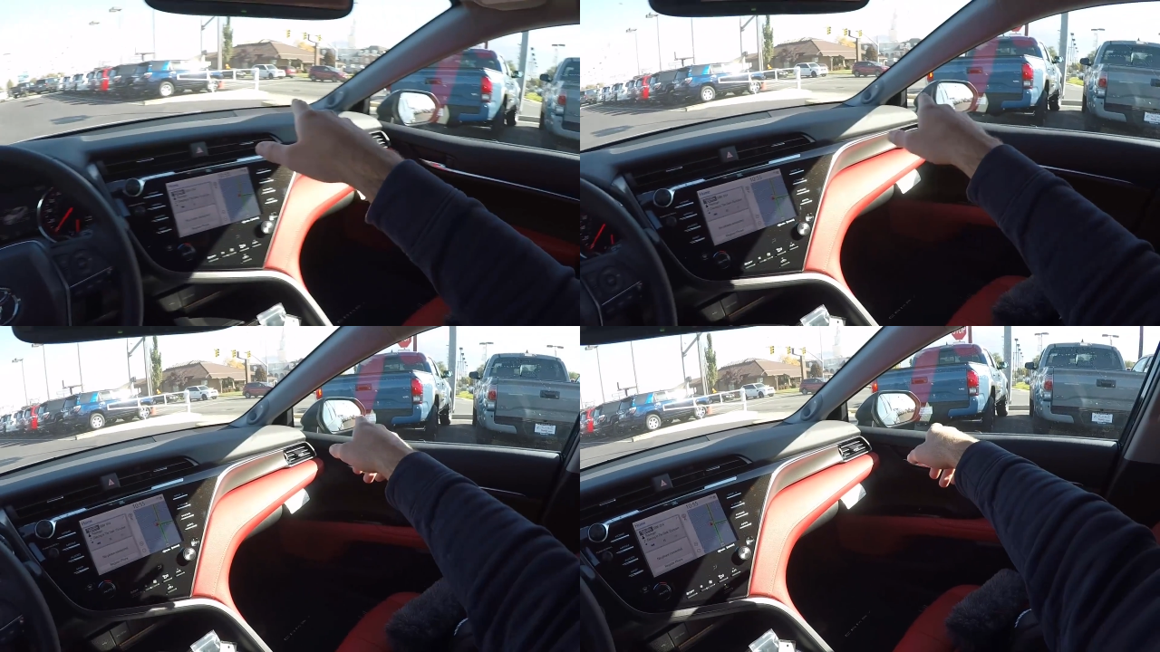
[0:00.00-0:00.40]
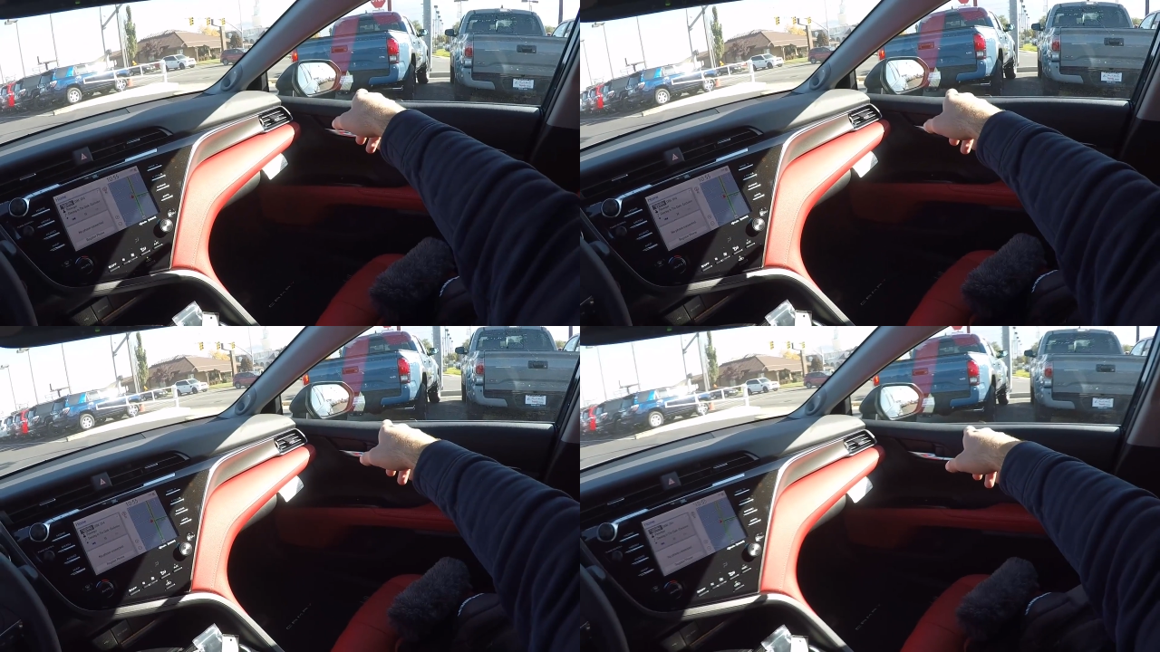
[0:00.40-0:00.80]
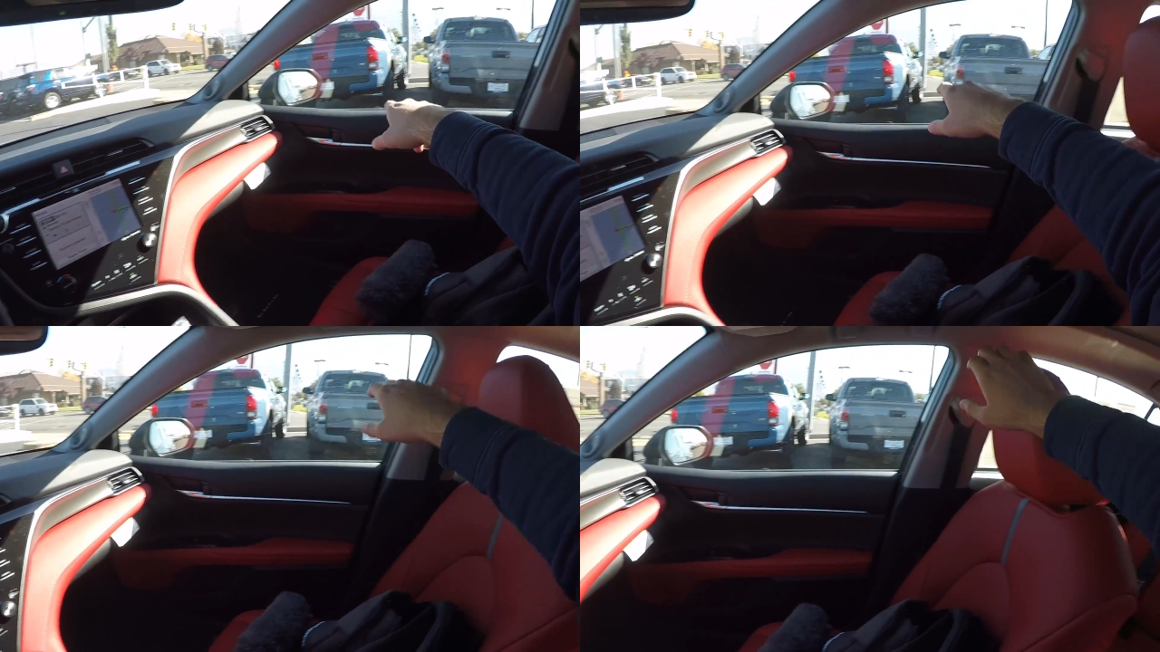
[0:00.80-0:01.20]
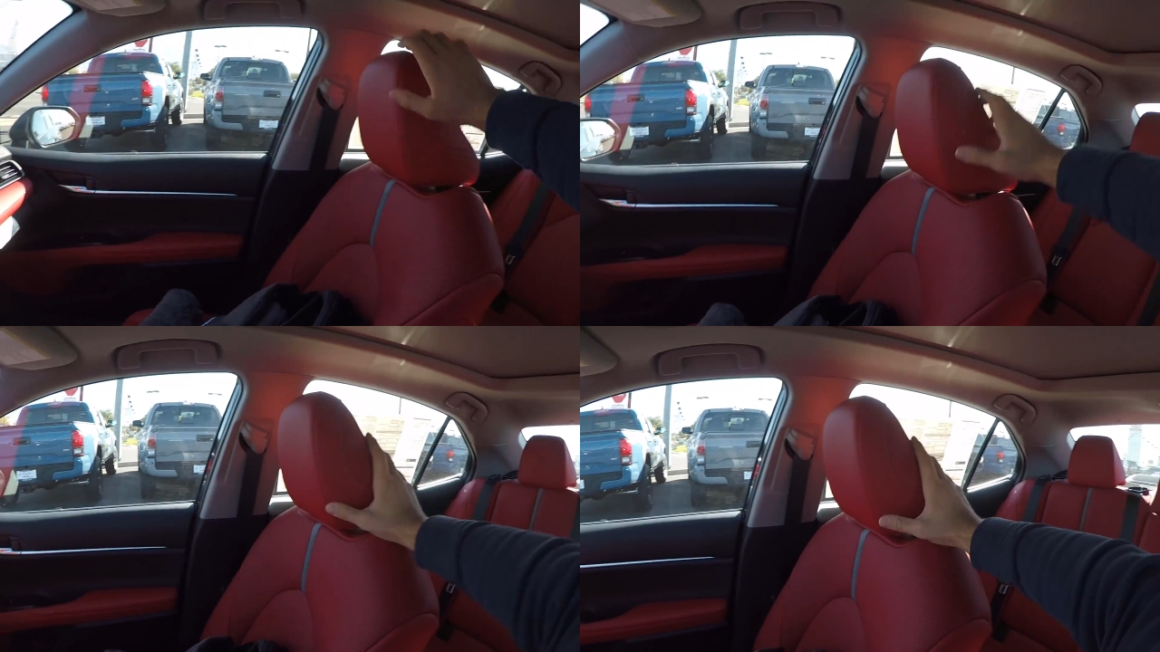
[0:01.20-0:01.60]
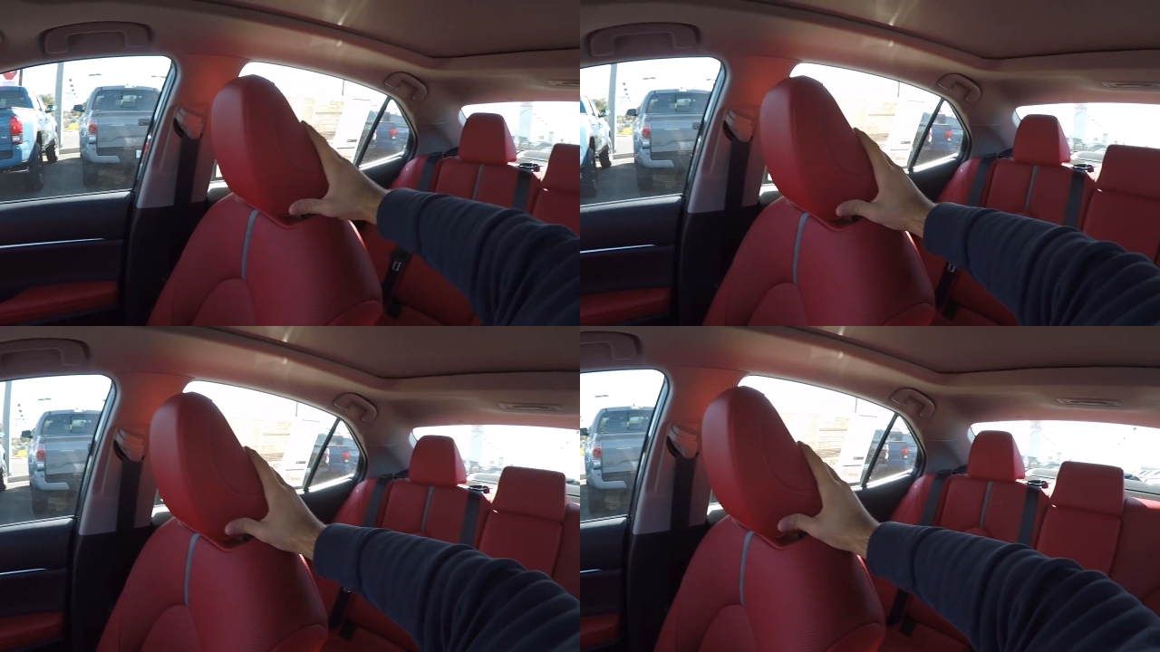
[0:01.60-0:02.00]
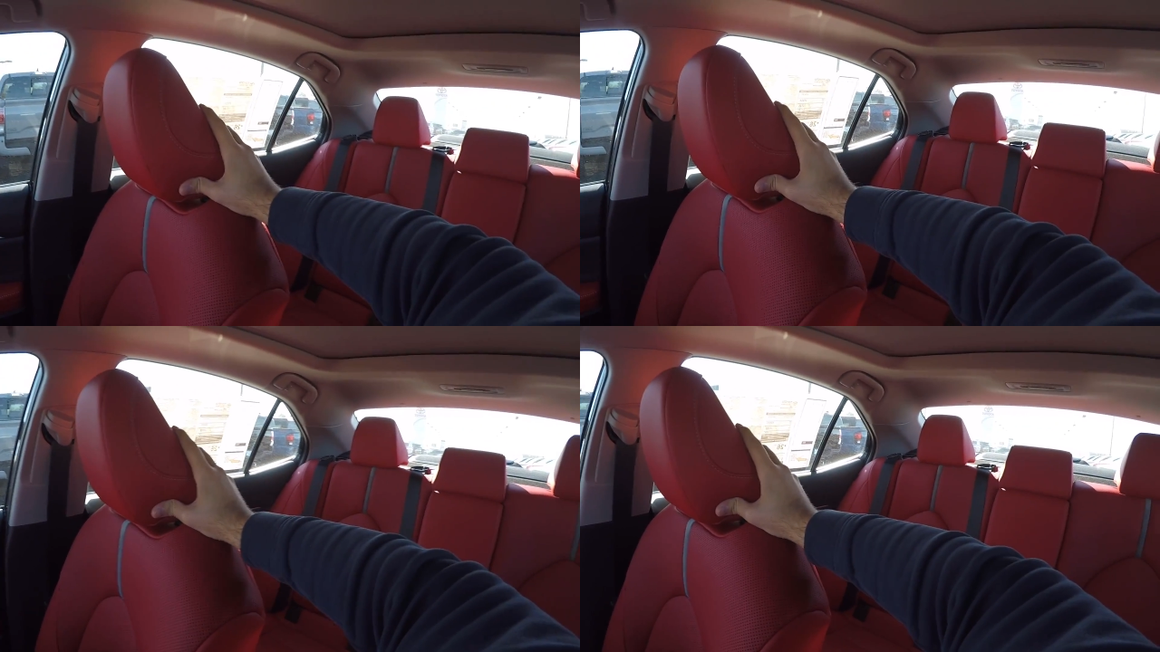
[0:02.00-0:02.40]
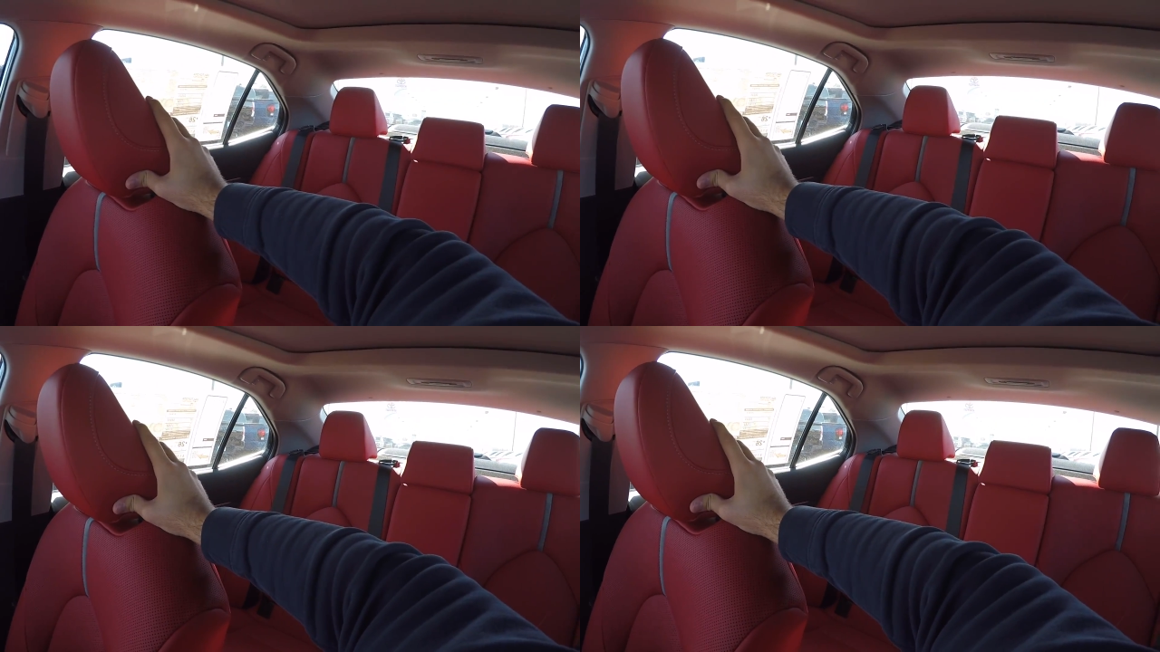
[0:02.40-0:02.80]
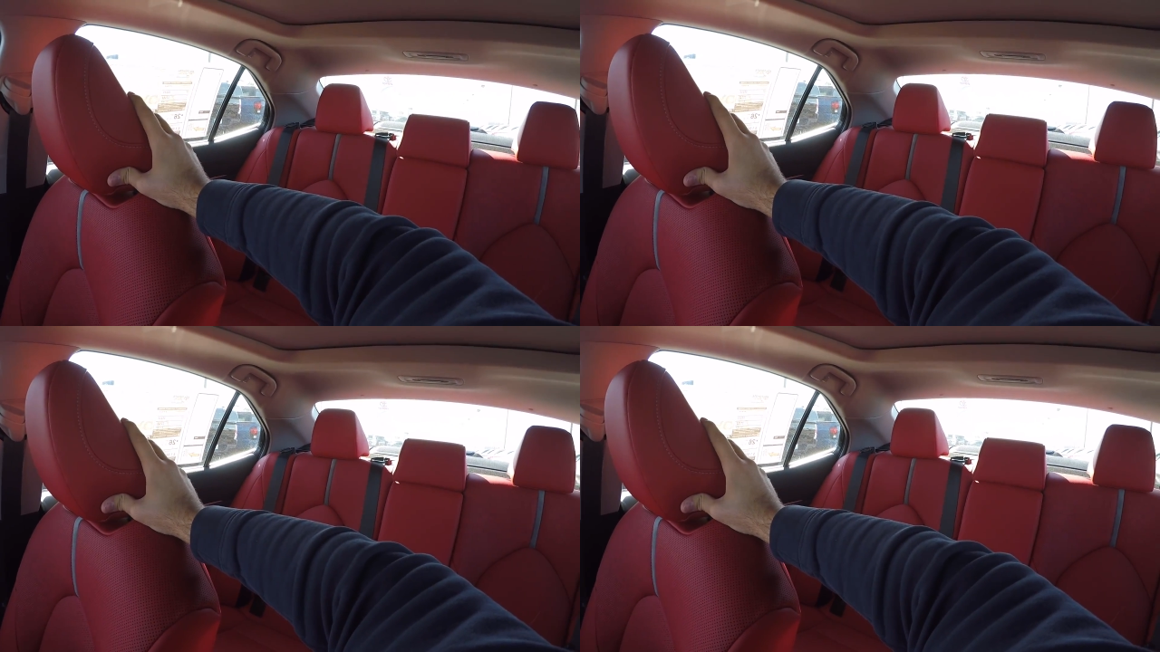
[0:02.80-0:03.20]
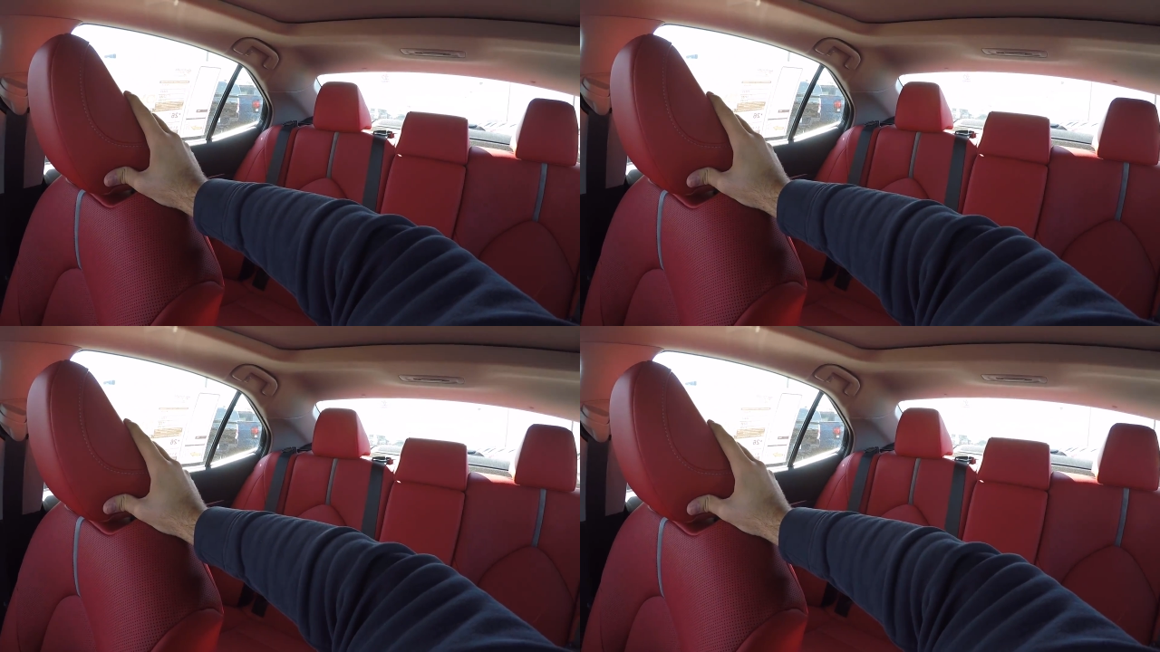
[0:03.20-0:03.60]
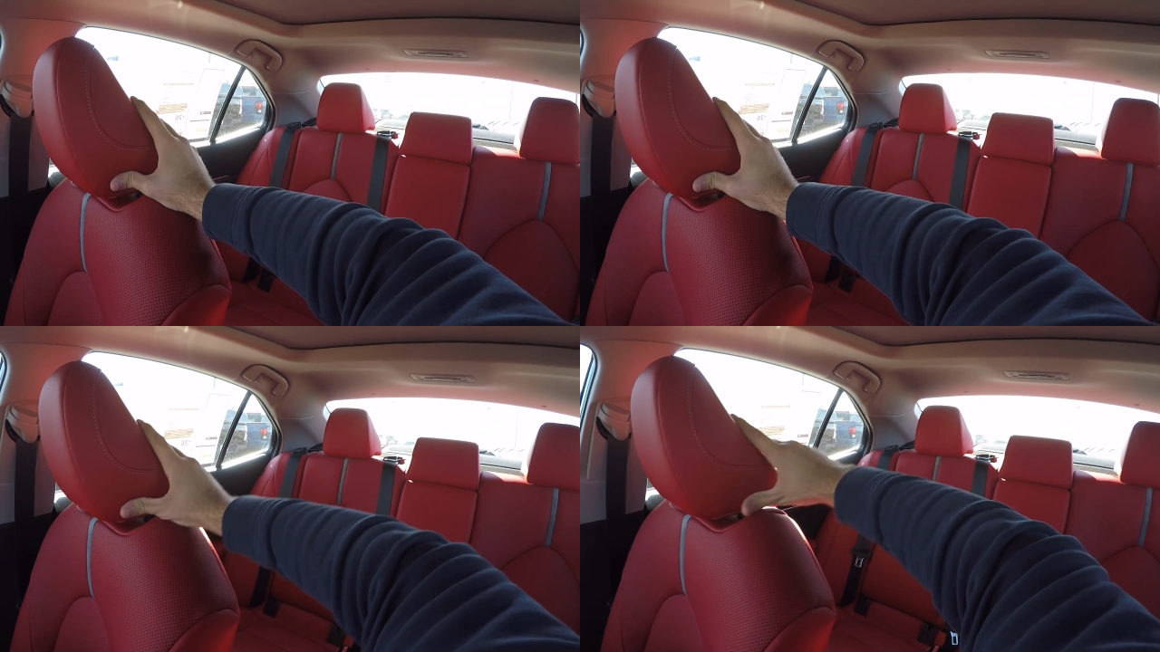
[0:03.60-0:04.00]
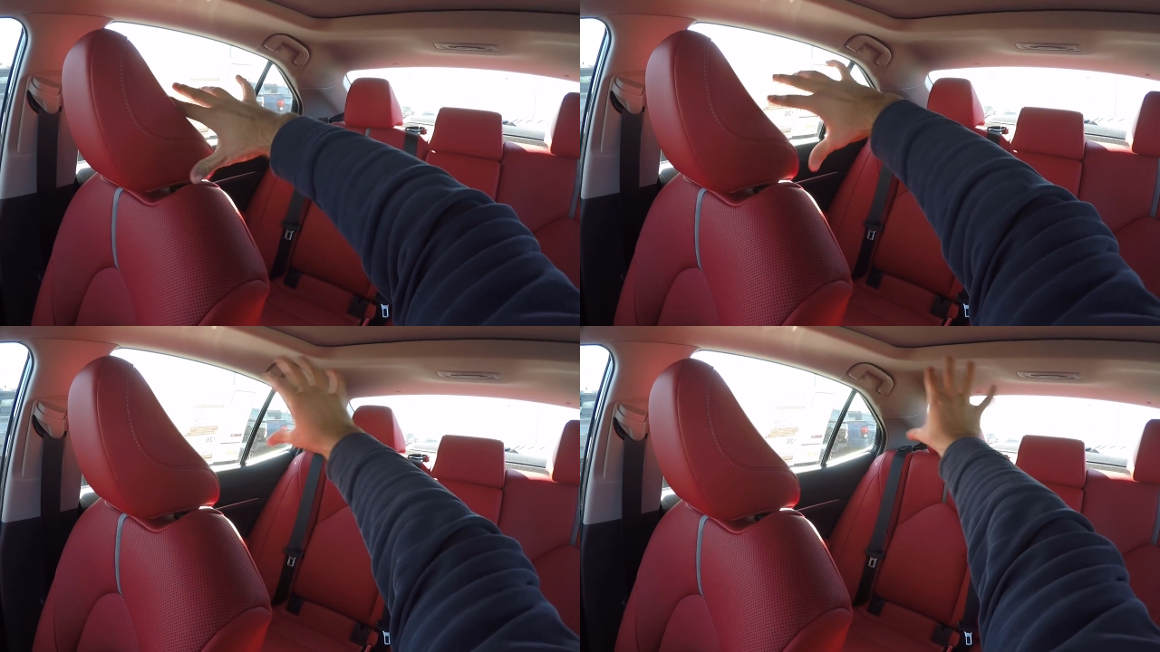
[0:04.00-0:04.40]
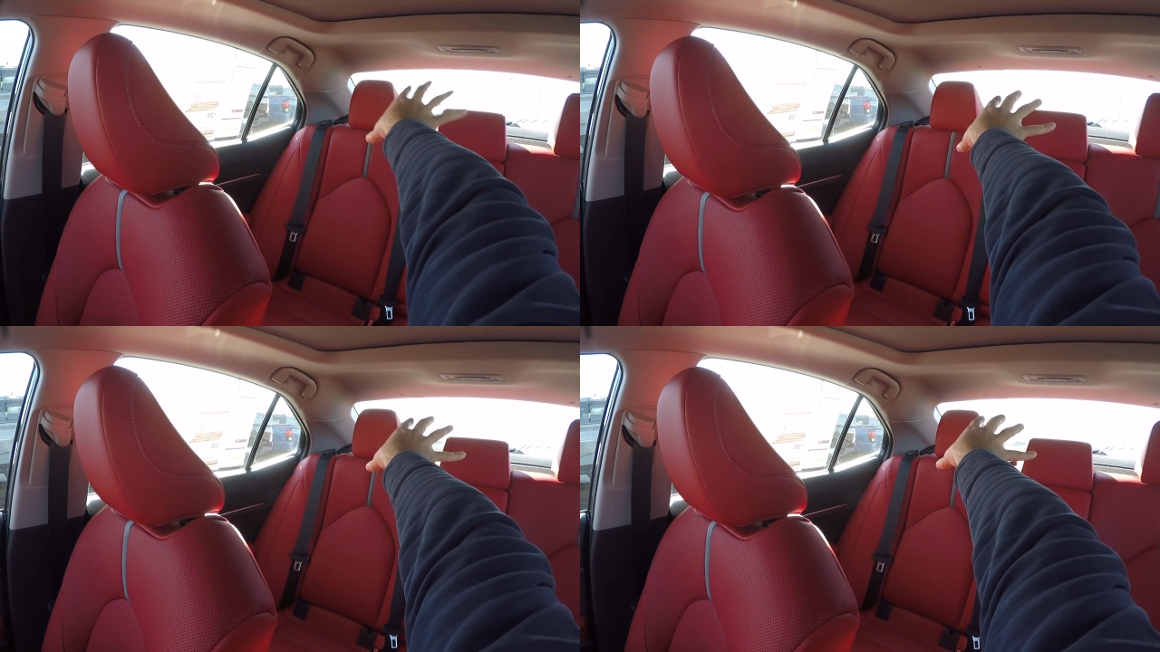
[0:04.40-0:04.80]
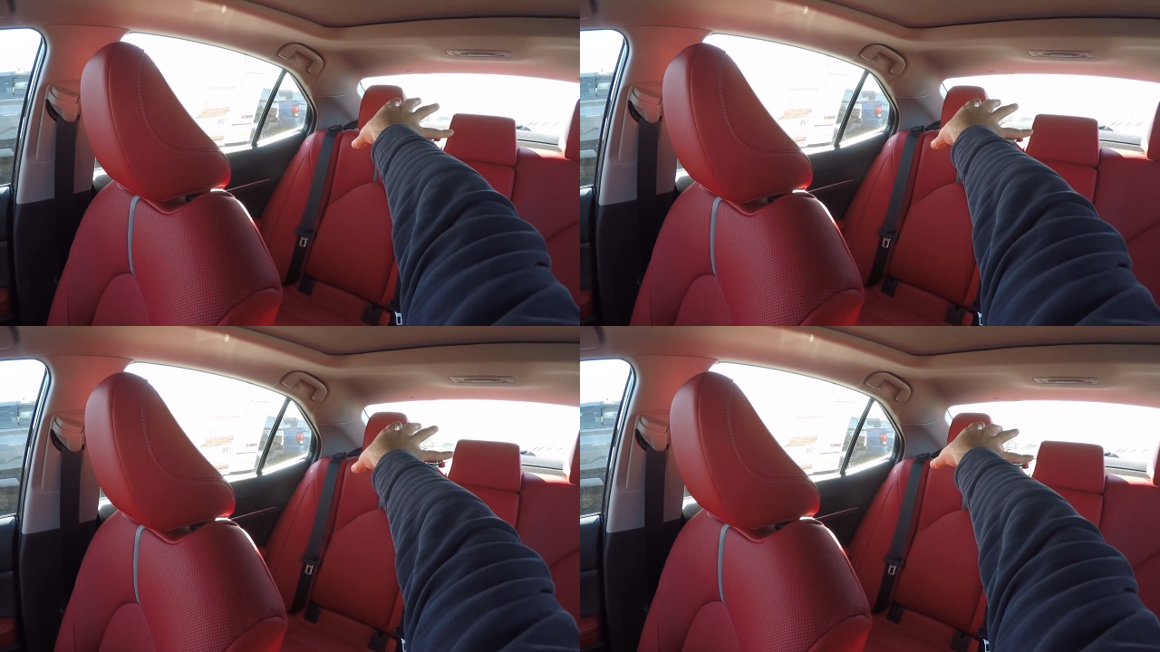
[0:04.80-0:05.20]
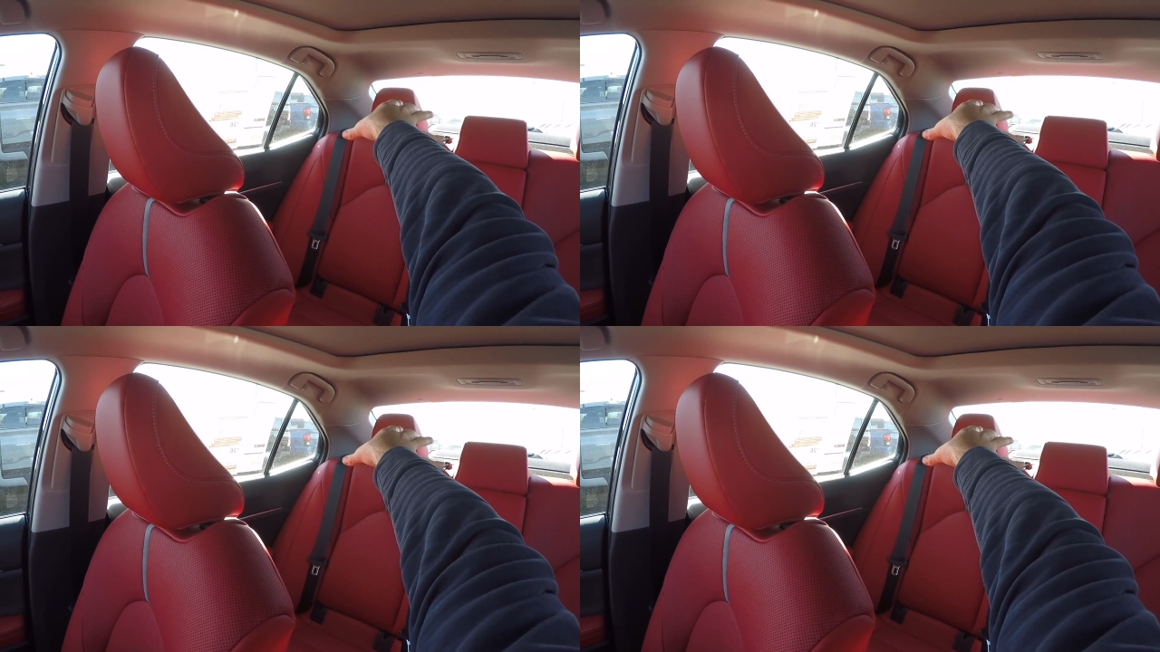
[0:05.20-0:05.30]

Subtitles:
Nobody's mouth can be seen.